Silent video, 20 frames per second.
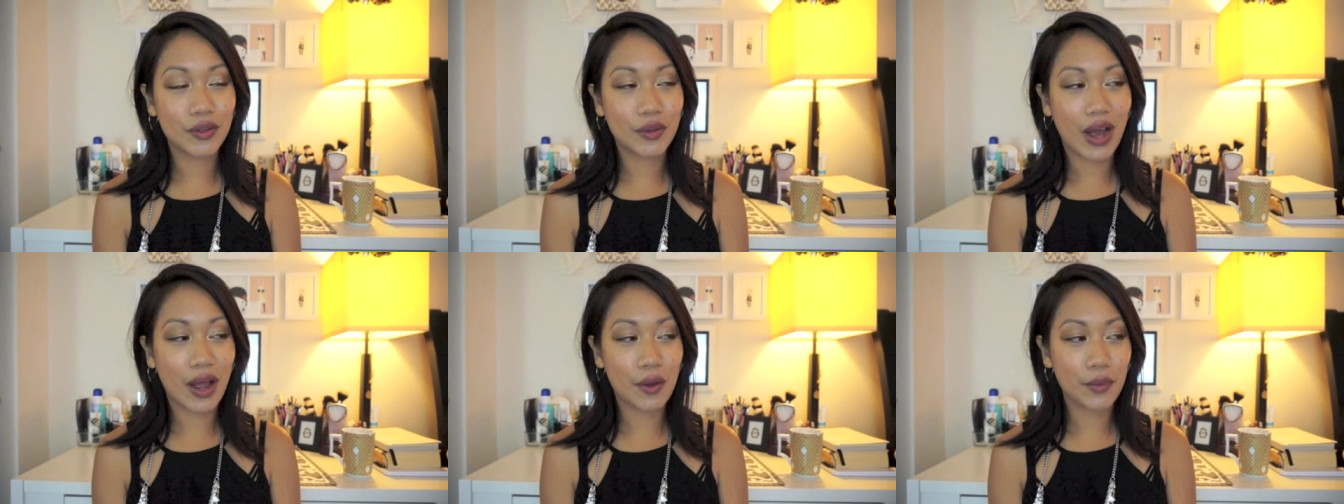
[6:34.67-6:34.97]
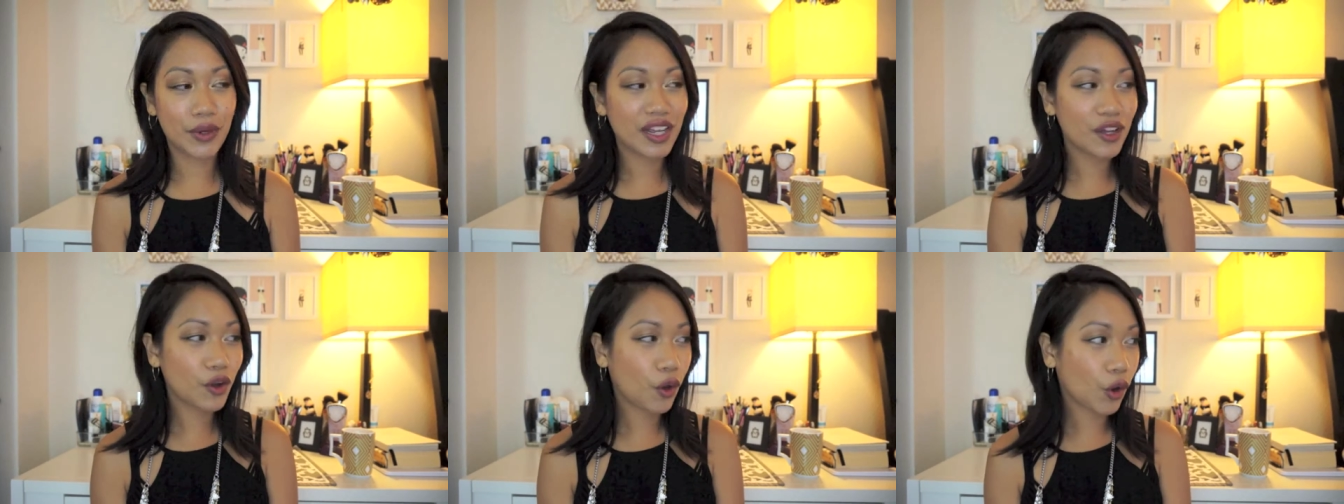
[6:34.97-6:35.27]
I
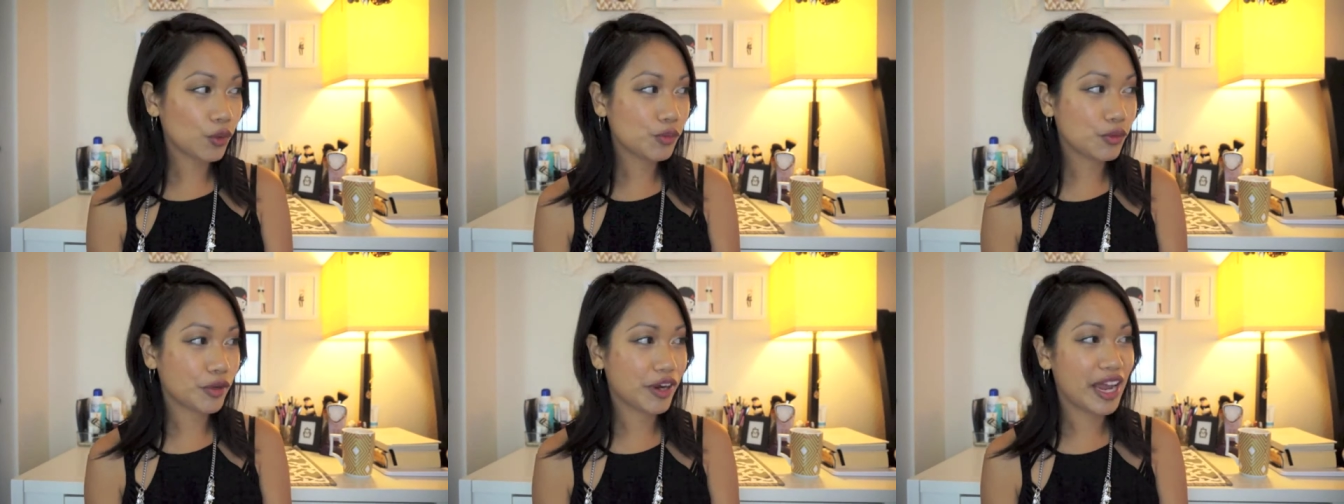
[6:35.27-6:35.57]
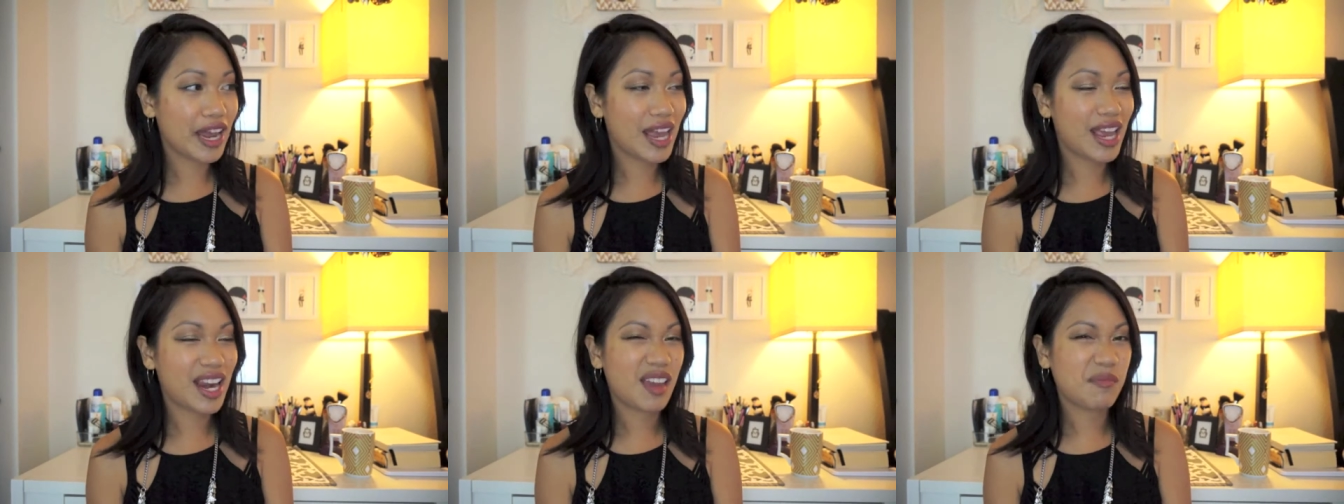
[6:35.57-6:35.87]
want to
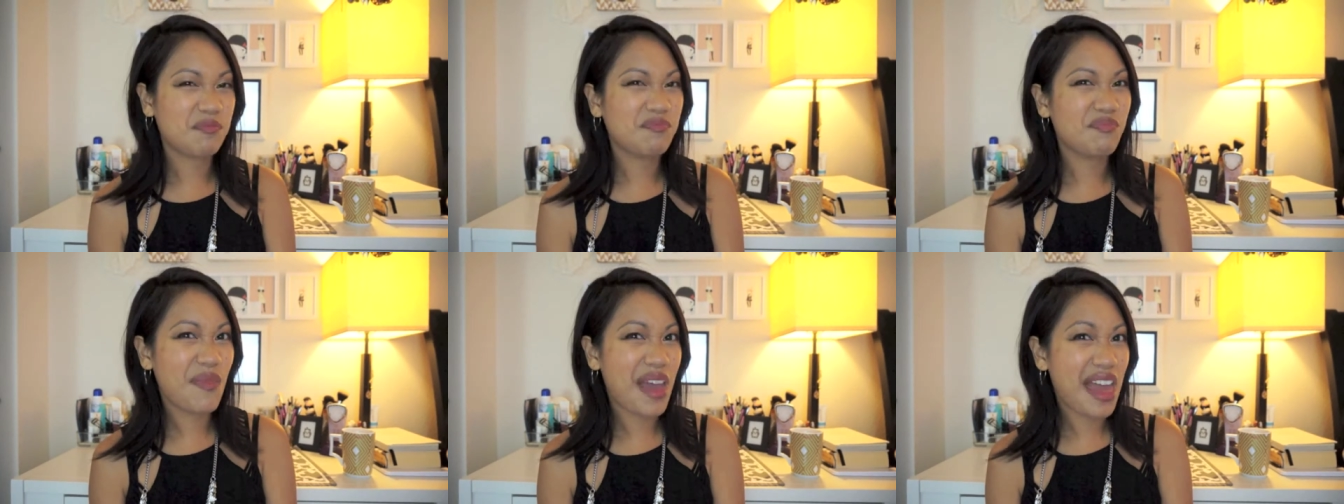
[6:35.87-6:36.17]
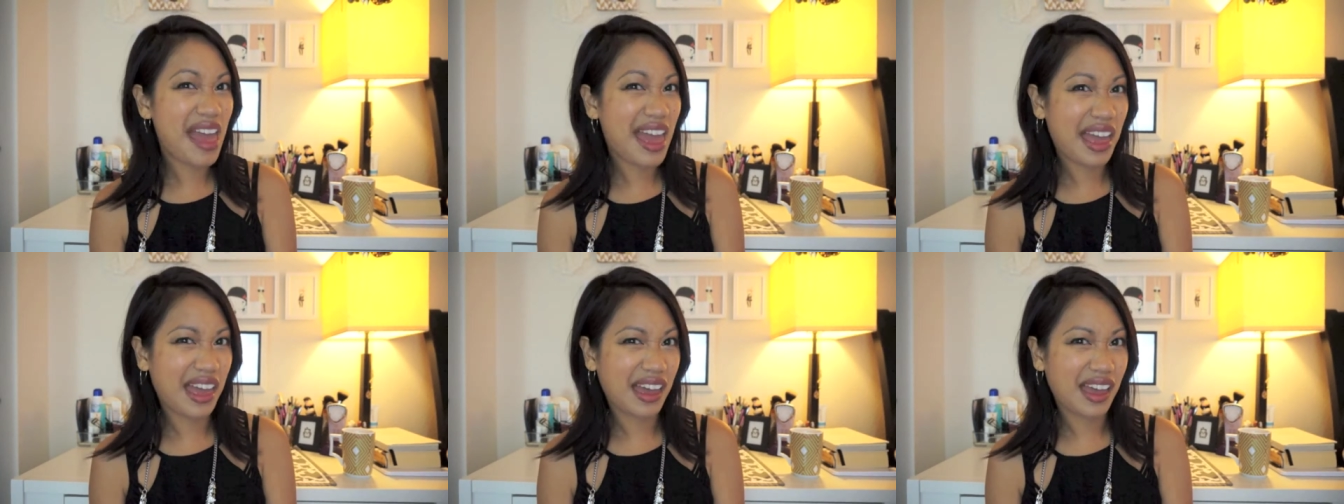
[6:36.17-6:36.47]
incorporate
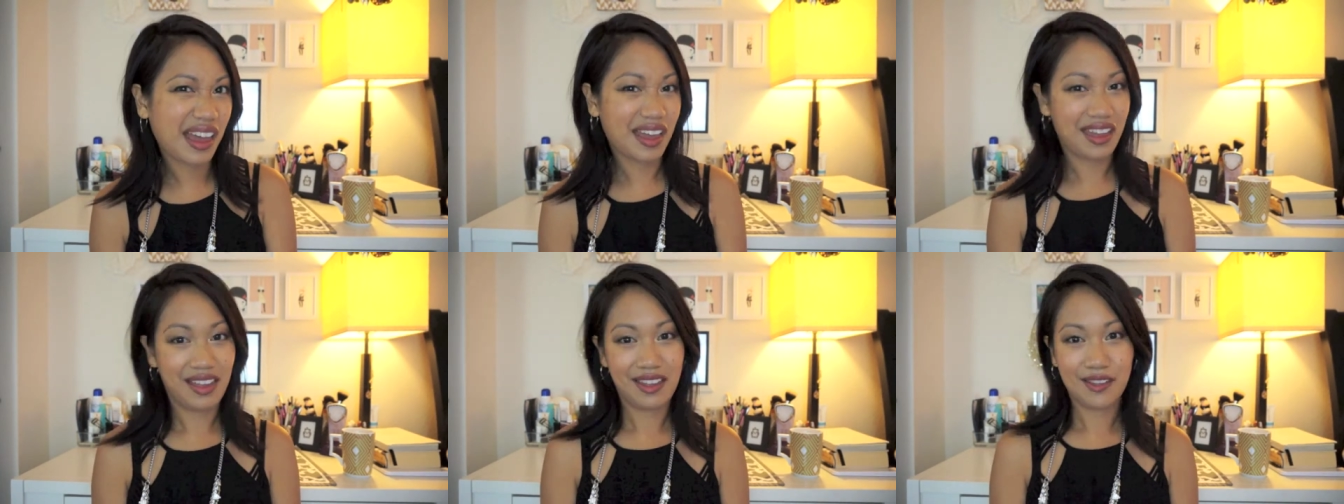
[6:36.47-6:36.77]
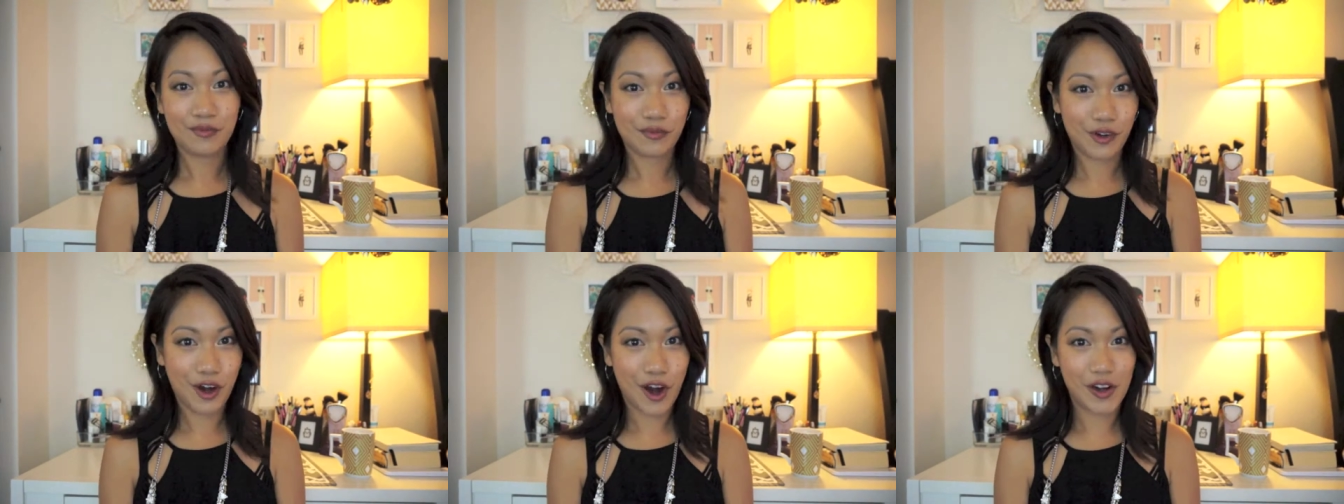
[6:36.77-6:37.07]
Mae
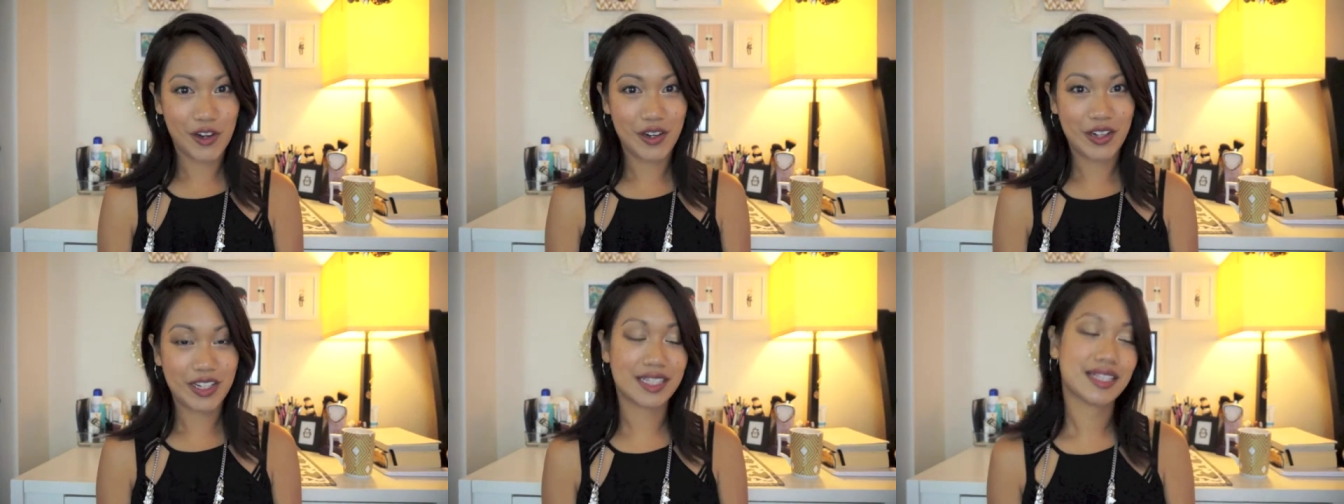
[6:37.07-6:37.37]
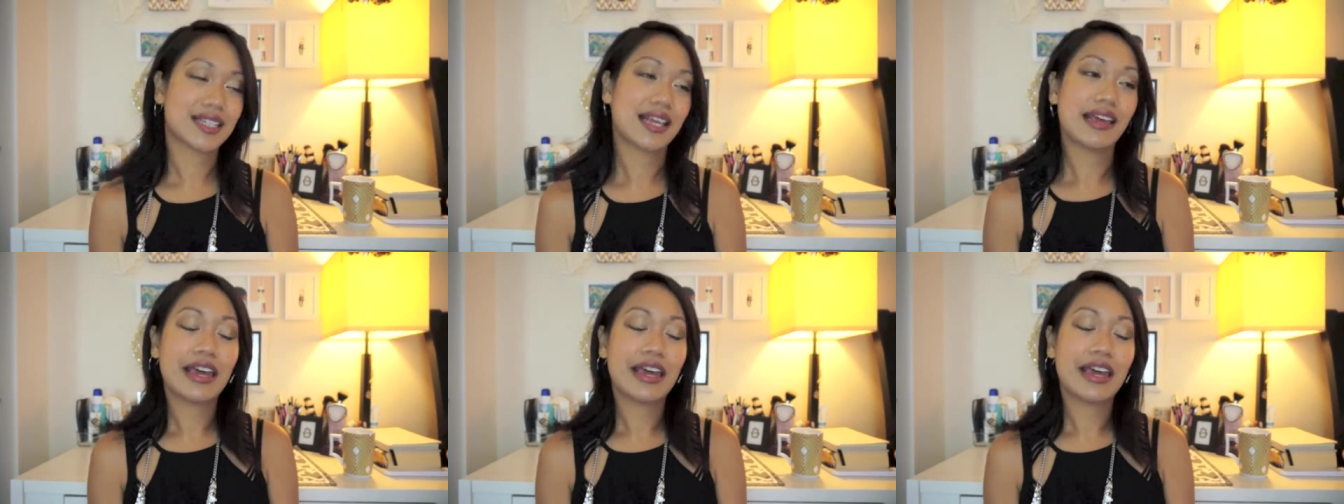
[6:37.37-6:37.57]
products